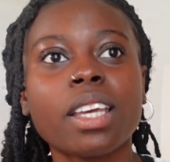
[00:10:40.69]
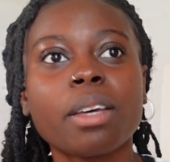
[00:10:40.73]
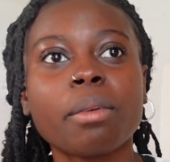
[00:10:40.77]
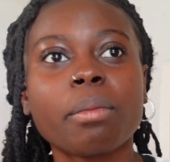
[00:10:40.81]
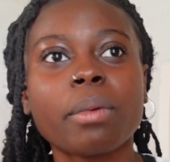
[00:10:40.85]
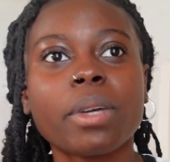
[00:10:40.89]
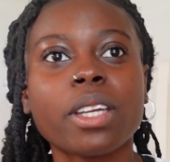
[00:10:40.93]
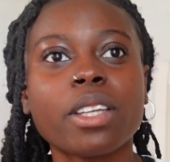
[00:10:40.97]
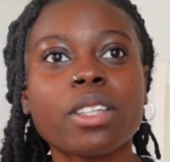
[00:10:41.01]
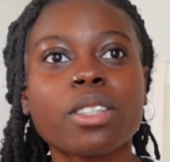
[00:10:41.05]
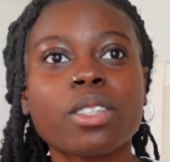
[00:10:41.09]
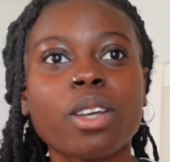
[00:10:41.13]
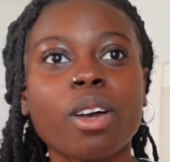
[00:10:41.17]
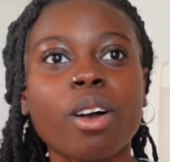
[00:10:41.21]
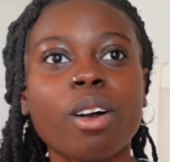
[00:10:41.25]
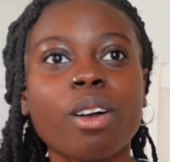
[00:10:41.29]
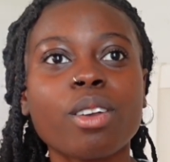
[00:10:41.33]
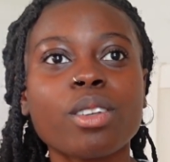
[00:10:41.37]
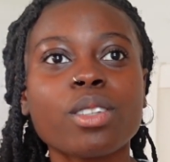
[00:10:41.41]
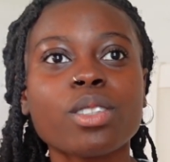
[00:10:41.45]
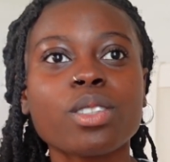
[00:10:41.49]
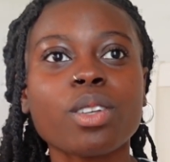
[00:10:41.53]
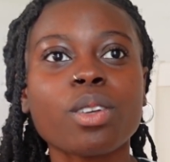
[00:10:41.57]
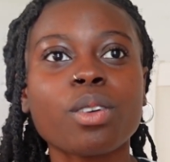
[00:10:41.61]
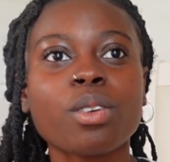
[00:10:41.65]
but it's
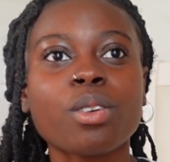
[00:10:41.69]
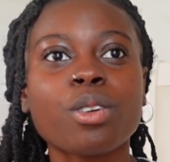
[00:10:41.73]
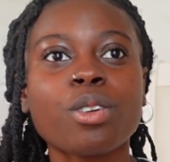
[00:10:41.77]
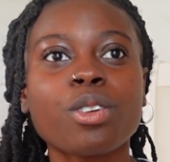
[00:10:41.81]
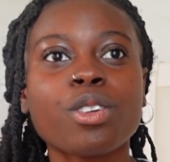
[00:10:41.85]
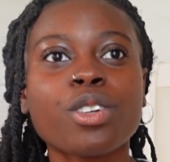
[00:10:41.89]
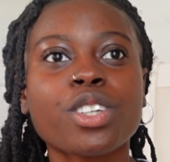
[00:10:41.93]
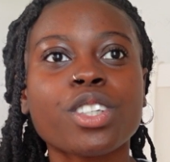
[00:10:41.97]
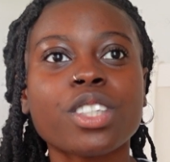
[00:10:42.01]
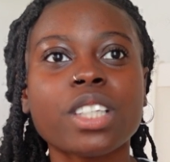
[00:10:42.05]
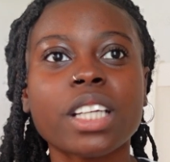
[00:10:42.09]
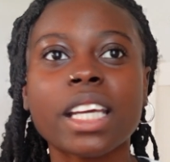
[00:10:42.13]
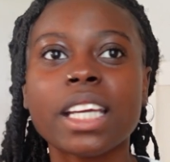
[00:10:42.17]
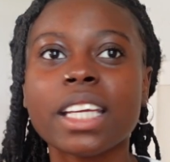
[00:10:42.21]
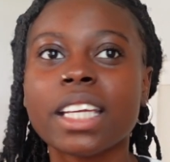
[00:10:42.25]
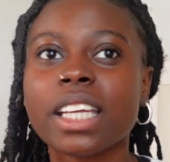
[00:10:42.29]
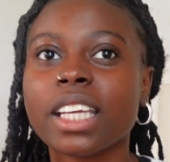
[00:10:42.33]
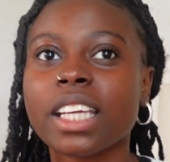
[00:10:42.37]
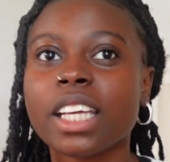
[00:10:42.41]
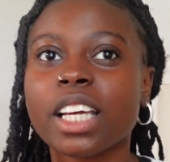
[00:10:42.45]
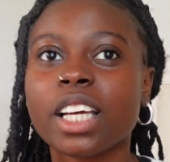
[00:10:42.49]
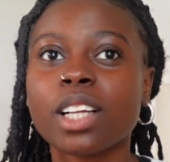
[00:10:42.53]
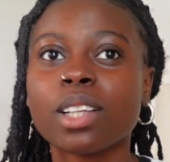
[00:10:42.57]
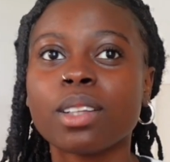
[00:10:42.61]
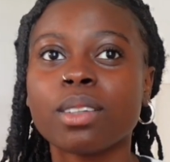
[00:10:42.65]
also
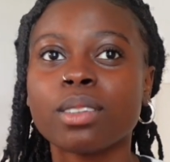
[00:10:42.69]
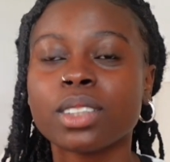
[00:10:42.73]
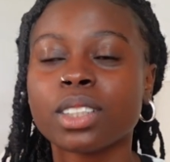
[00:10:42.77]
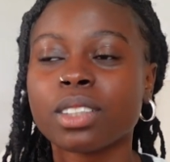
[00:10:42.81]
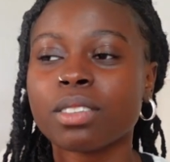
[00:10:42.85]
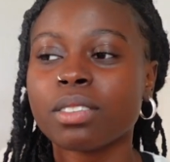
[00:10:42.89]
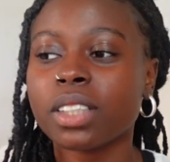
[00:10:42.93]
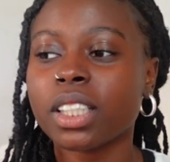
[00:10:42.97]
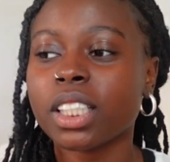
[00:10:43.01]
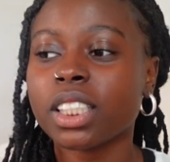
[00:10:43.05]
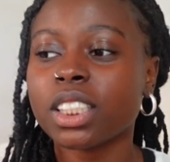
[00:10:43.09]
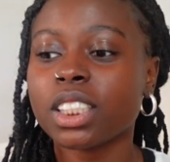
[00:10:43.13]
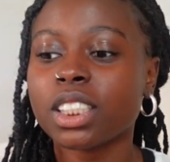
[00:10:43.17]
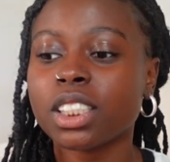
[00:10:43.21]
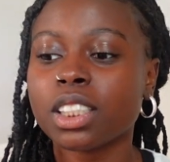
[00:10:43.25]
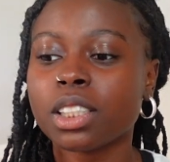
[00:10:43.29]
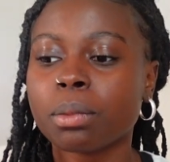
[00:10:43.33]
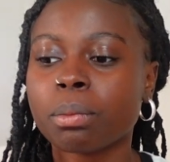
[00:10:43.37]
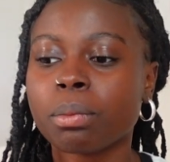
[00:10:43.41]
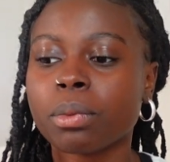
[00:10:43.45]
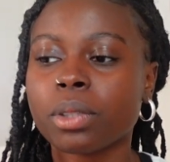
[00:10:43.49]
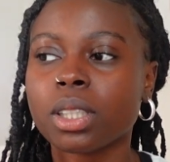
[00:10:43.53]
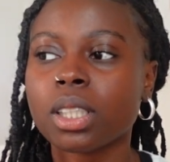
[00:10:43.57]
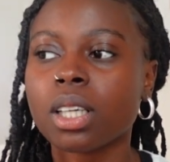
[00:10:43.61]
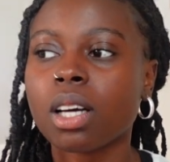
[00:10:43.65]
creating a closer
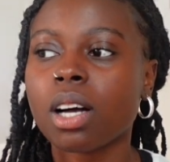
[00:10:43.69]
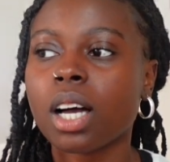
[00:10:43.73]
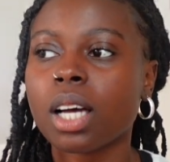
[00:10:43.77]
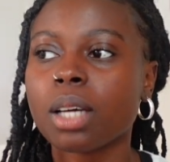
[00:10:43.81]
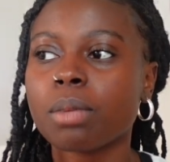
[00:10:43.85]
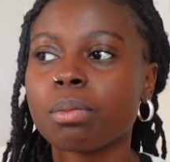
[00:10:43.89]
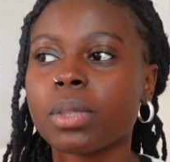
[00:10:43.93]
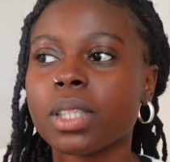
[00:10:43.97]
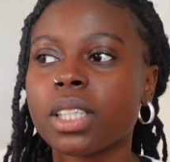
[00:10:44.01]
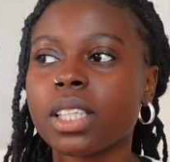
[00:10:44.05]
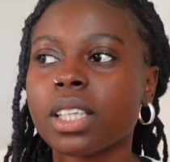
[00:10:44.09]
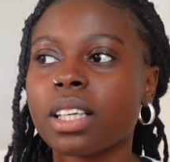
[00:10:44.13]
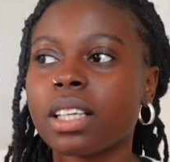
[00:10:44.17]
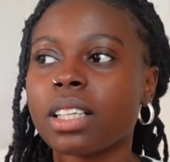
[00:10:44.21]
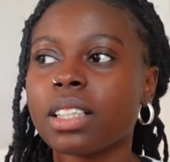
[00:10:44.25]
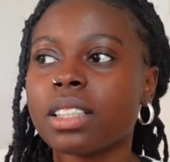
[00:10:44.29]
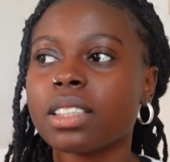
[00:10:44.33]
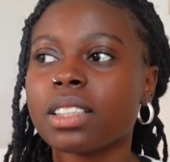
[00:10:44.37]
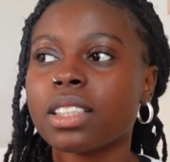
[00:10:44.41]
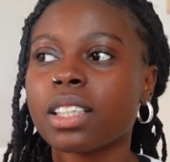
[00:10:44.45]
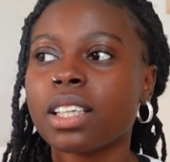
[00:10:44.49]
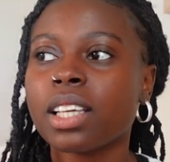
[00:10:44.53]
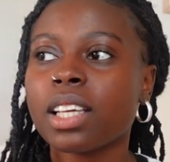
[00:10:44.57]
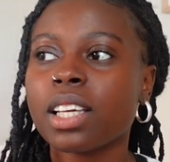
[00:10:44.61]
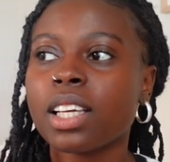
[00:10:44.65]
relationship with God,
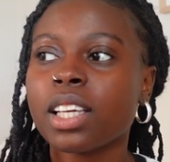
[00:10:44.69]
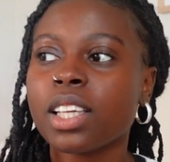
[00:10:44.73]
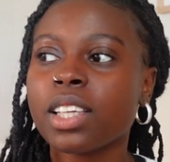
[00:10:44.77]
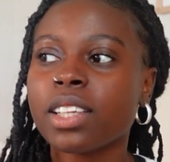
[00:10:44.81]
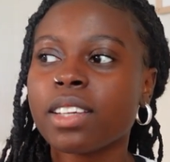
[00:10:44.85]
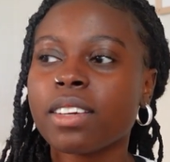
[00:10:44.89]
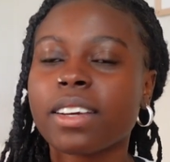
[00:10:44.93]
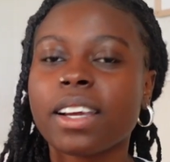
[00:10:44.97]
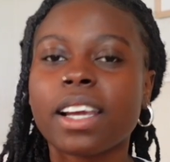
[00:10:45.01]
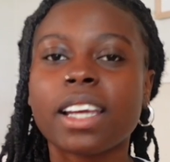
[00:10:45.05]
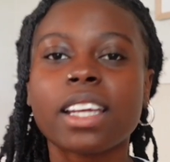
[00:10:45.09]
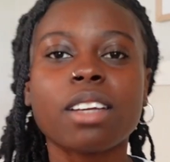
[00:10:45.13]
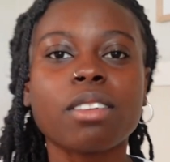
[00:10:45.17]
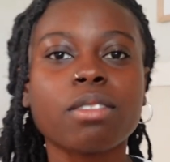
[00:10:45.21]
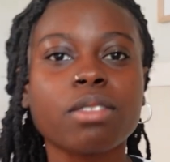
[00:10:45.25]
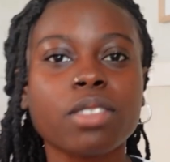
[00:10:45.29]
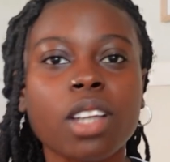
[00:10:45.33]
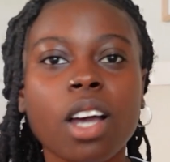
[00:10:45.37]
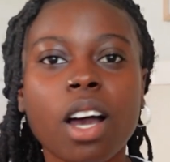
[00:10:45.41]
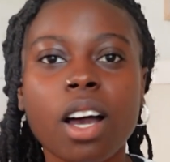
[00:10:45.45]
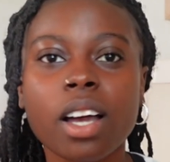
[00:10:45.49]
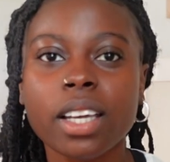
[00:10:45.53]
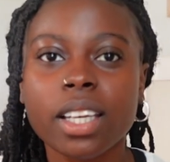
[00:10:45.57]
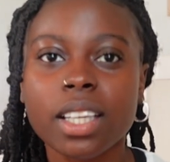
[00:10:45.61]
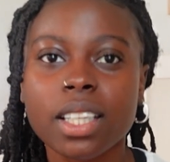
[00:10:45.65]
because you're kind of
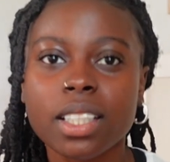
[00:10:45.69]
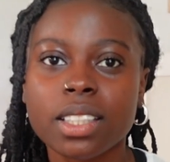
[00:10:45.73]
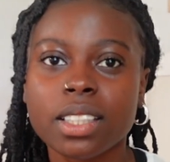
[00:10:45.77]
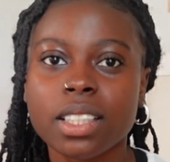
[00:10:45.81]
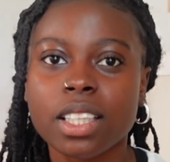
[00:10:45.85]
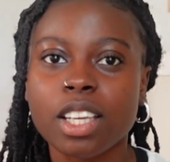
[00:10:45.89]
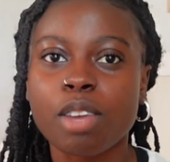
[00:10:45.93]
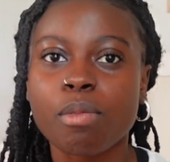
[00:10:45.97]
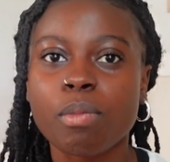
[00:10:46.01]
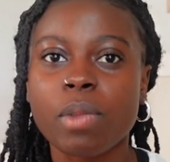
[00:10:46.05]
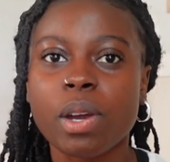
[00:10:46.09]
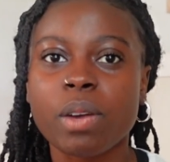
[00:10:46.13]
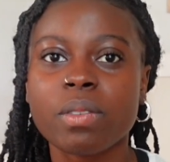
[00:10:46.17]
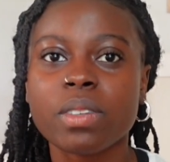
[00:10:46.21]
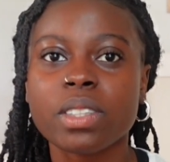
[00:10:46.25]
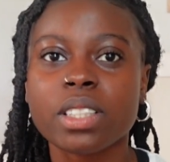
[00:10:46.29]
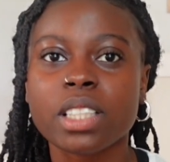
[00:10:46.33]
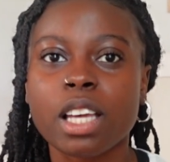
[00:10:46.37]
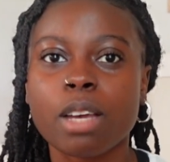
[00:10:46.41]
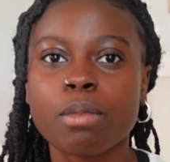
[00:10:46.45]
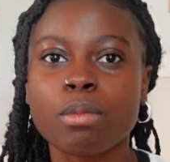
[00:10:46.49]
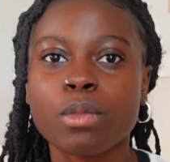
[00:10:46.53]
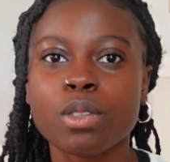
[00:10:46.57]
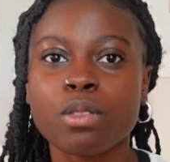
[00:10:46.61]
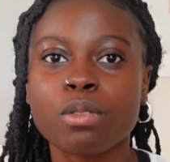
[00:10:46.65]
talking to him every
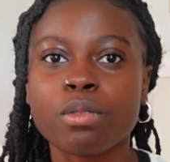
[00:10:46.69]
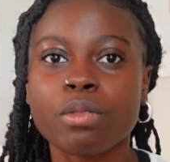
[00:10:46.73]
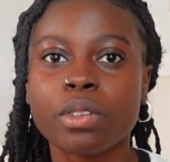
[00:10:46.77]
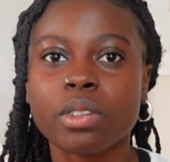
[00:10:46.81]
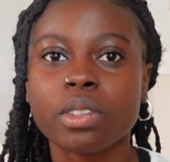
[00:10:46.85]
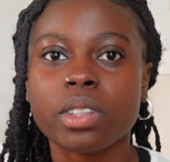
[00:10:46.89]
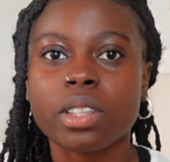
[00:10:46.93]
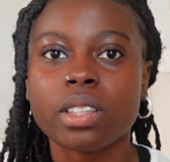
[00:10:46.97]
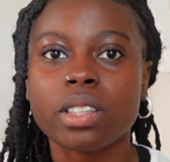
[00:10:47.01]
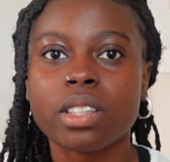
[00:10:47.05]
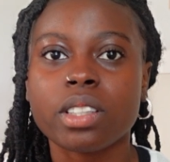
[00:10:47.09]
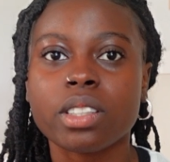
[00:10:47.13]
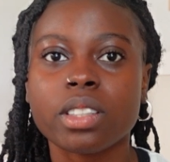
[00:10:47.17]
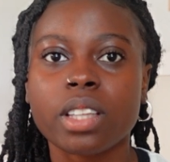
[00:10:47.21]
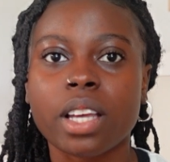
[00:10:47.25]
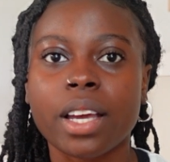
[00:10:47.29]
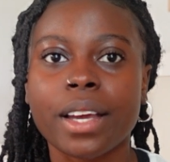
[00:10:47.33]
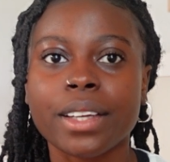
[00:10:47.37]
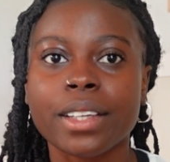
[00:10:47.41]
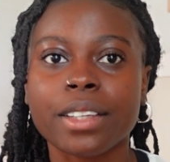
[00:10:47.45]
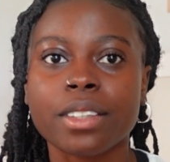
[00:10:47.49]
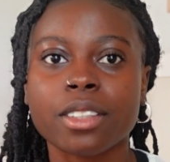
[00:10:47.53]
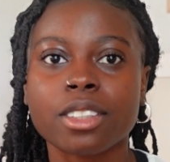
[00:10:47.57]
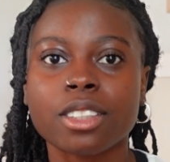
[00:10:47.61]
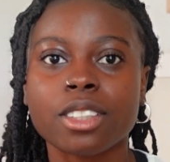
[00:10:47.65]
time you feel the
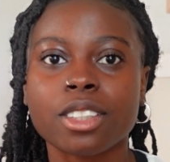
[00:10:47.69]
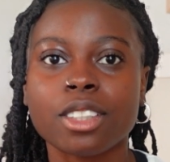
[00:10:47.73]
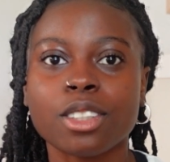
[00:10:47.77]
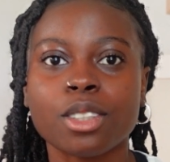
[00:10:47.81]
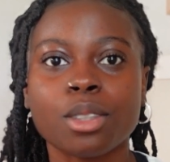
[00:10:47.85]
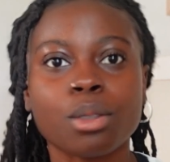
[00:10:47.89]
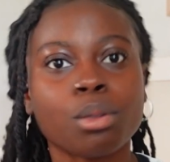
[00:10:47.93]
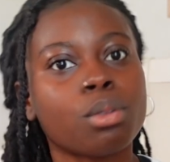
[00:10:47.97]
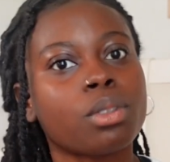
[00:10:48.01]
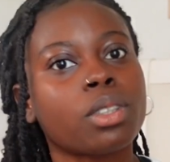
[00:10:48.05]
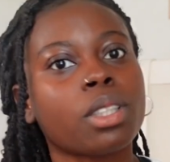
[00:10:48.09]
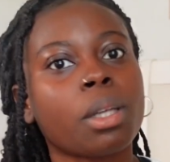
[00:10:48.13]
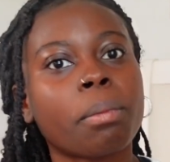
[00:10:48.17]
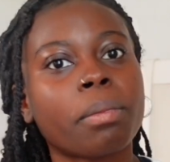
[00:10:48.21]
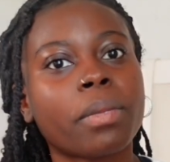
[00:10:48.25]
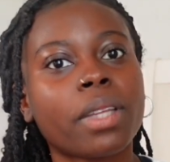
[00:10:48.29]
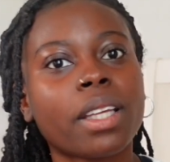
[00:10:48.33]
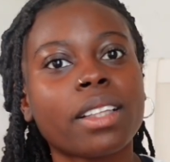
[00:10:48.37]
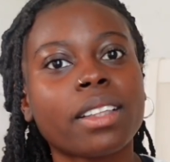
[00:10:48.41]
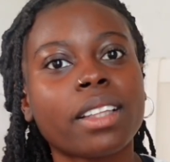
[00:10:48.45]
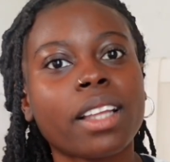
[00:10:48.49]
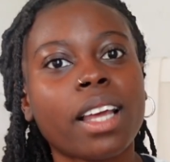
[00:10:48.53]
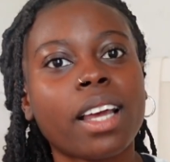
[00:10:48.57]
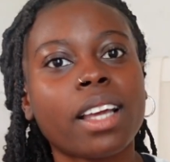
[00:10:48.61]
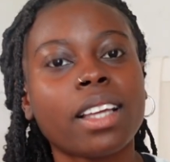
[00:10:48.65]
desire to do something
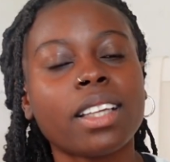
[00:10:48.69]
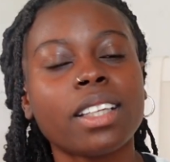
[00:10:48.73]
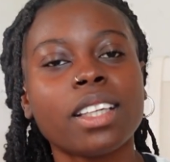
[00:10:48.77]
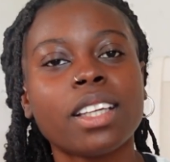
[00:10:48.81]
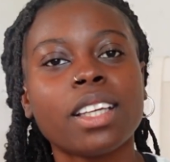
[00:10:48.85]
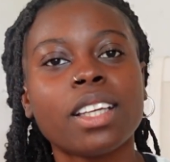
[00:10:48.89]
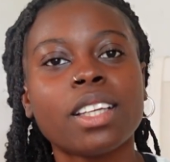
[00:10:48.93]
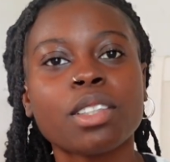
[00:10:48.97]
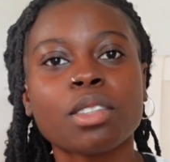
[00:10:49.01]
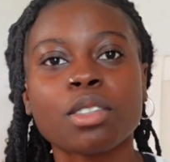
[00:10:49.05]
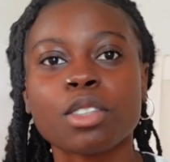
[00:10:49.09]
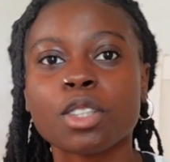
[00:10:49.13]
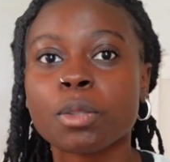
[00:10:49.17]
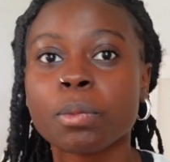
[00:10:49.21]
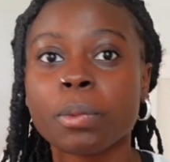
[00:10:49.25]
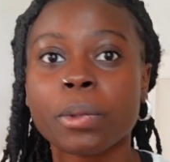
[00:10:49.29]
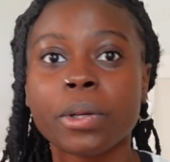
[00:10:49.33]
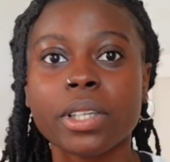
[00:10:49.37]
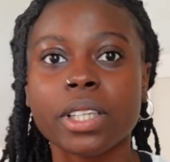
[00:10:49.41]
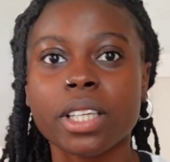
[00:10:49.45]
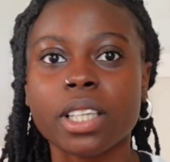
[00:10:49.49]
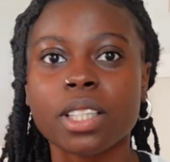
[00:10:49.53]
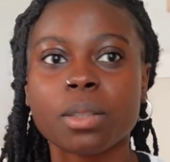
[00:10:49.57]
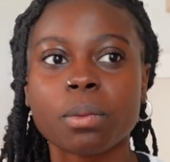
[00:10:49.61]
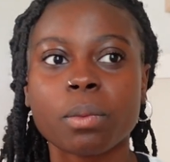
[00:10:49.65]
that your
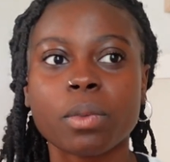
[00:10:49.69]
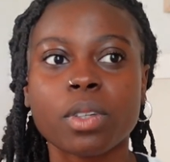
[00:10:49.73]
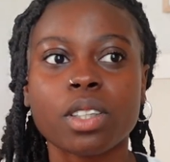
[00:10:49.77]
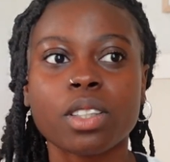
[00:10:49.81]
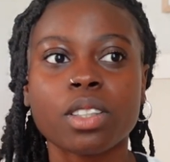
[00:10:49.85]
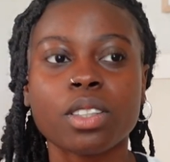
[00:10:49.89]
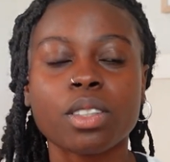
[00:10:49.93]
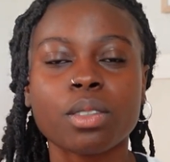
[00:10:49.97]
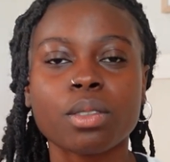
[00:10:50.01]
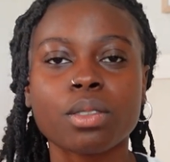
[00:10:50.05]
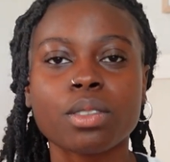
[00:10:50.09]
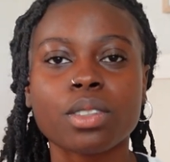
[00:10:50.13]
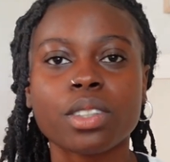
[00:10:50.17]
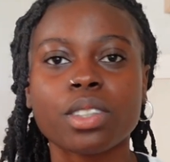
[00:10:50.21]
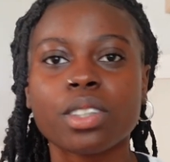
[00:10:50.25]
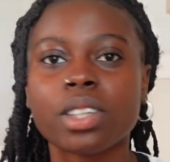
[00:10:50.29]
spirit doesn't want to do.